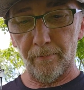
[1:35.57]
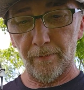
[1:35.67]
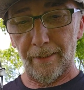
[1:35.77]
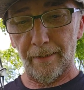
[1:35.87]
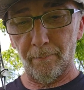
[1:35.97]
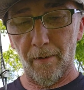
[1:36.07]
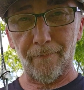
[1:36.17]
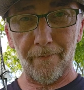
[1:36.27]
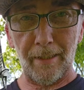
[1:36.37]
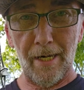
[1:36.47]
I get them off
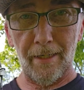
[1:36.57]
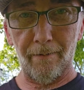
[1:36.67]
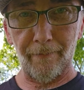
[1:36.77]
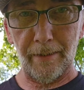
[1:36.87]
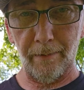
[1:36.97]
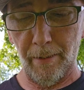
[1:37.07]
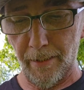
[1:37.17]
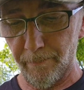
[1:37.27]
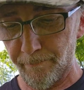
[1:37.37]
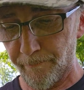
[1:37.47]
of a guy off of eBay.
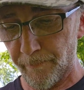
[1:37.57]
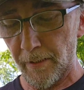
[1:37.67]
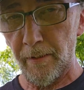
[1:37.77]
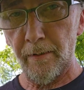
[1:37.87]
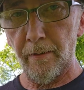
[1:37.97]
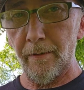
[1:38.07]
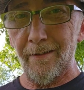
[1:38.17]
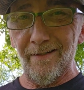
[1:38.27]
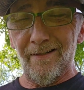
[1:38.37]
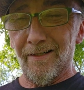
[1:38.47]
I
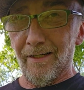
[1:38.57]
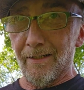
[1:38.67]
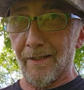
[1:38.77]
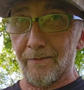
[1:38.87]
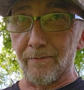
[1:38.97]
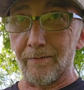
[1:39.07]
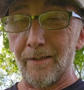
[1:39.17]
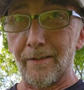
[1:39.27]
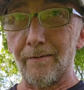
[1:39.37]
think there's like,